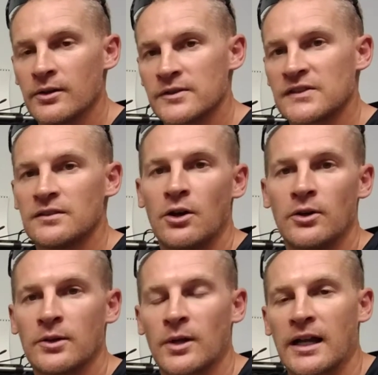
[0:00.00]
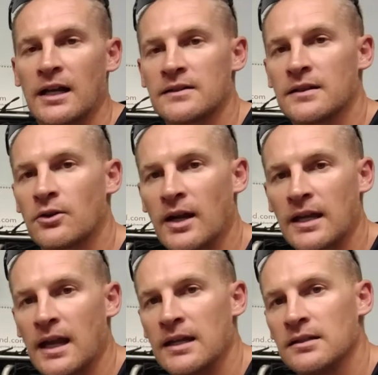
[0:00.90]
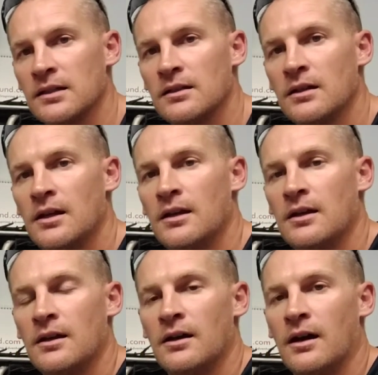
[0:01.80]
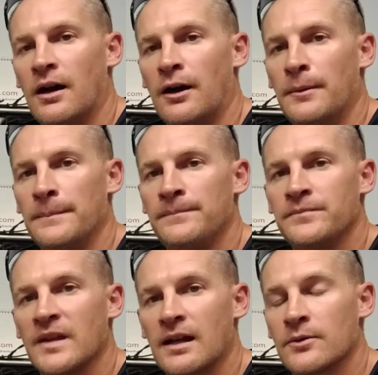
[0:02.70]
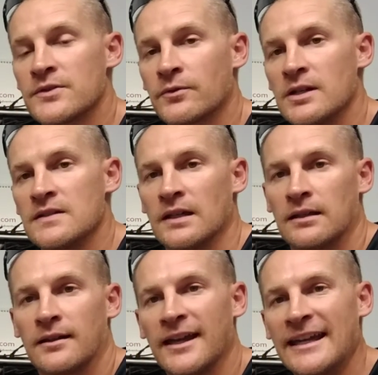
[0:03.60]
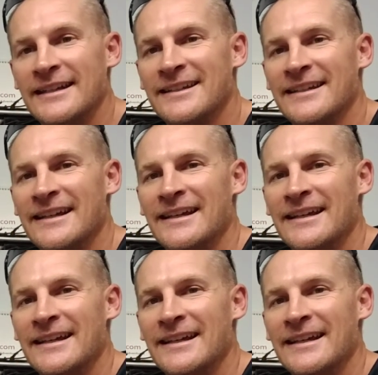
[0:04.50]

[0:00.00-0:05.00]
It was snowing when I got to the Grand Canyon, and I was freezing, and